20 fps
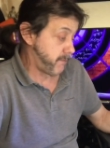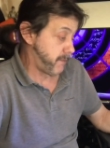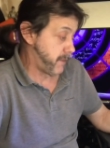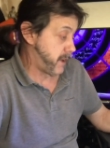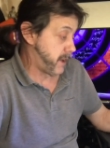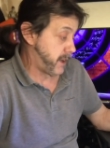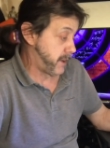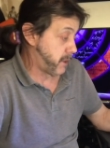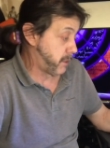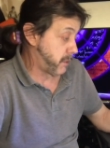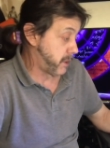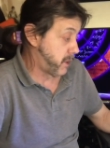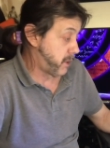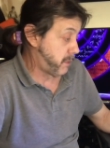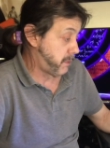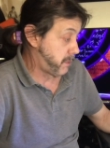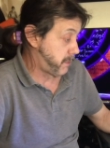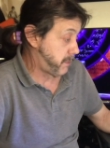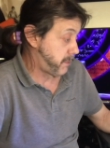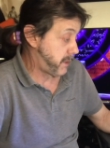I don't know.
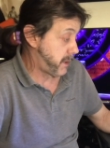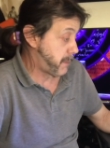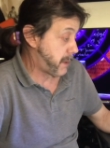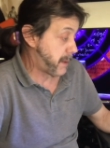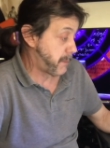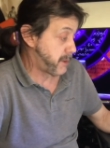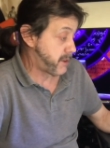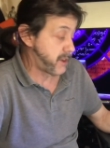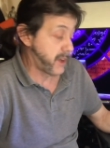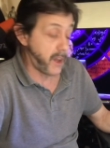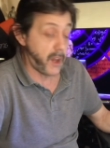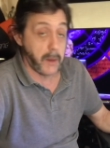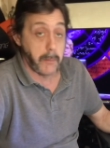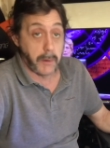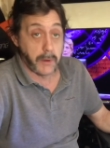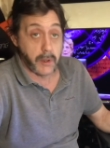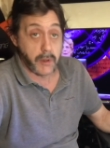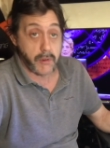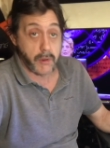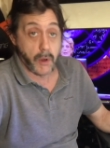They might be sending them on
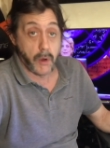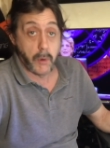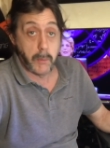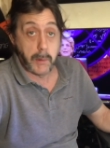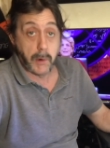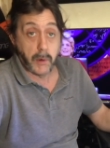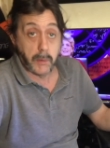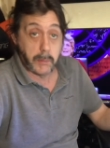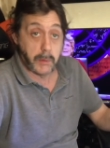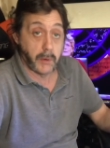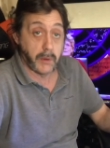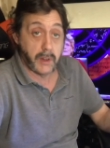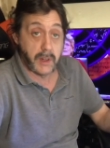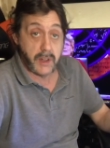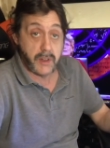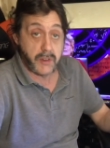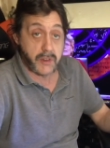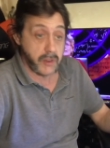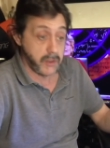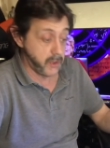the slow boat, but
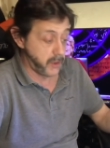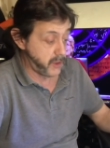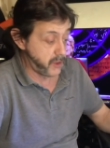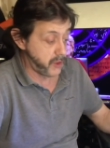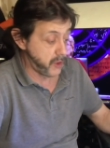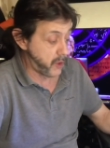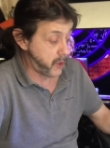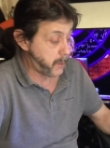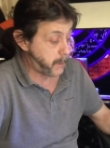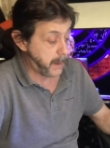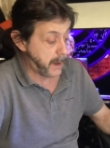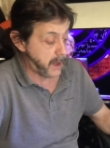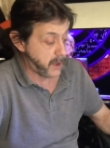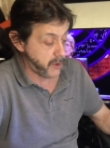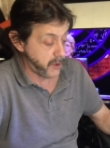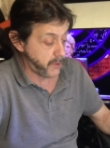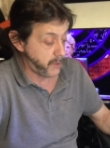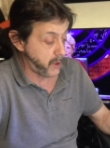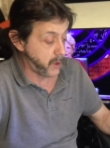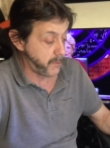these Enduro parts
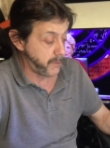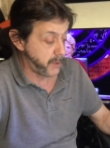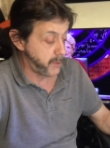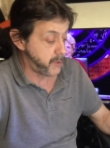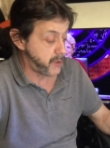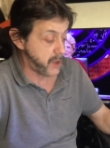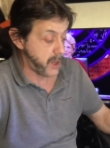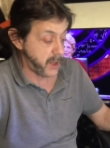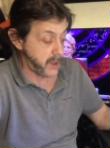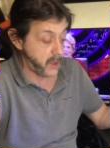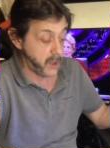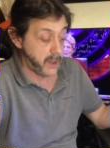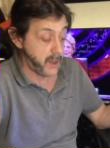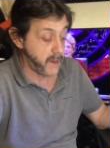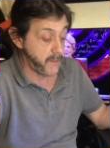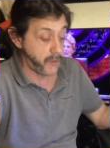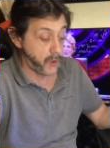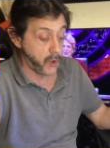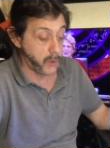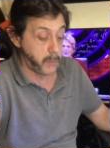have come from China and they've
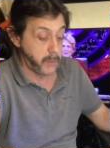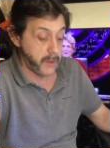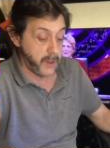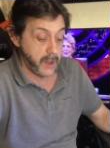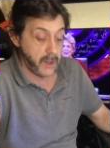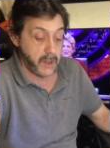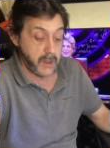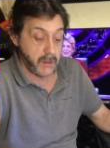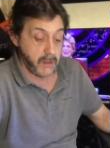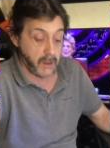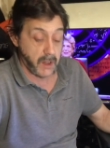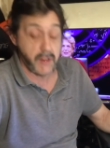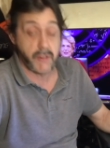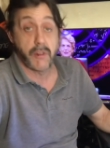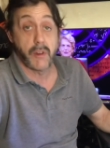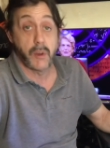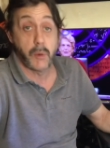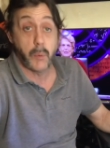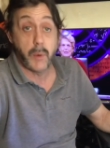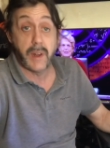come within less than
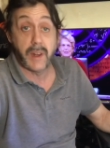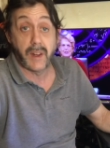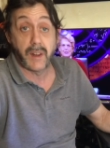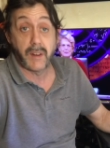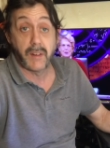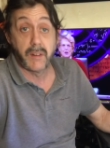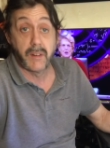a week.